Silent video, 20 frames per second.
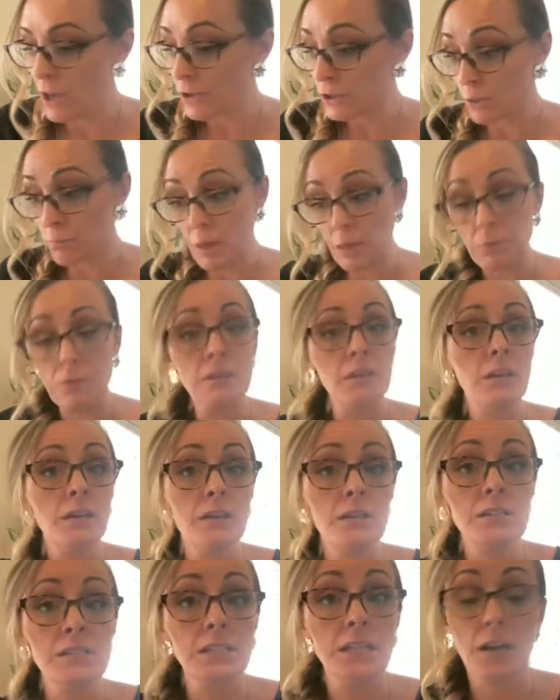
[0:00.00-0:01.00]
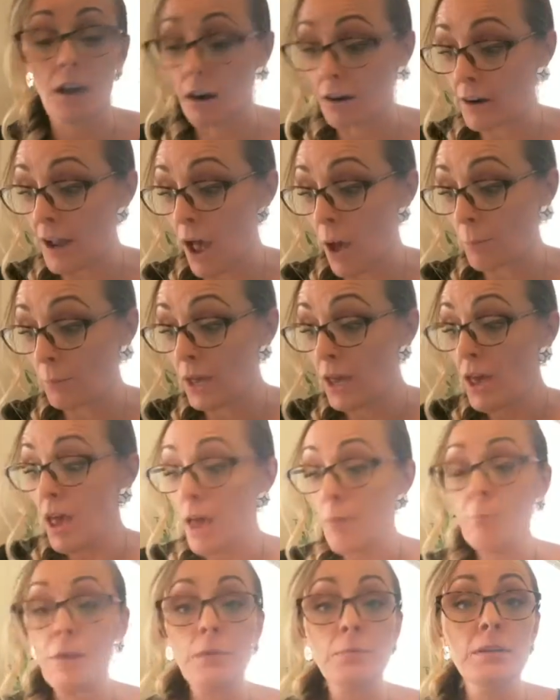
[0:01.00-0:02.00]
So maybe you need a CRM.
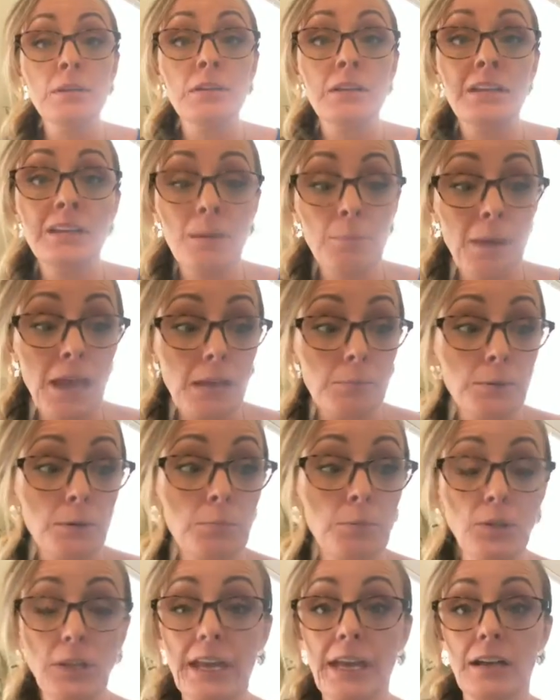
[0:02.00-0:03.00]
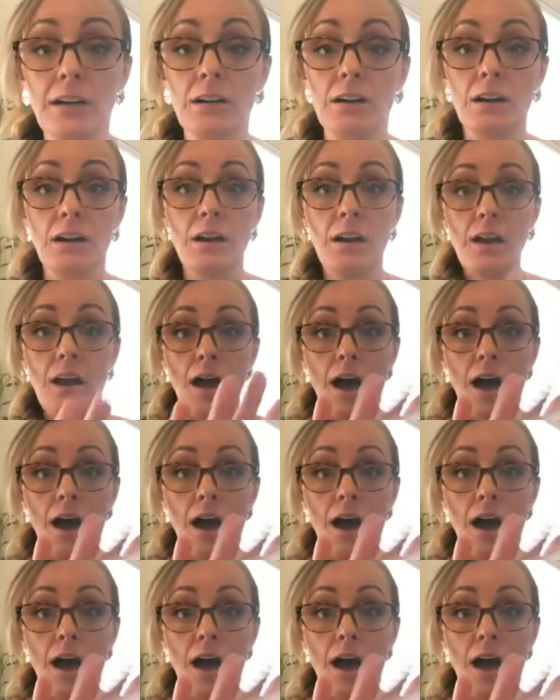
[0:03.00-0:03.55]
Maybe you need a paper planner.